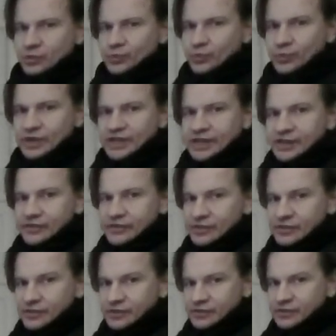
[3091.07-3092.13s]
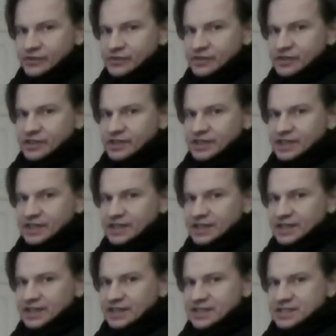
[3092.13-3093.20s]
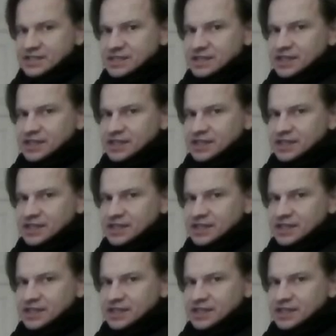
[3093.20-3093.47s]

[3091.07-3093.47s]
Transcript: where the neck is,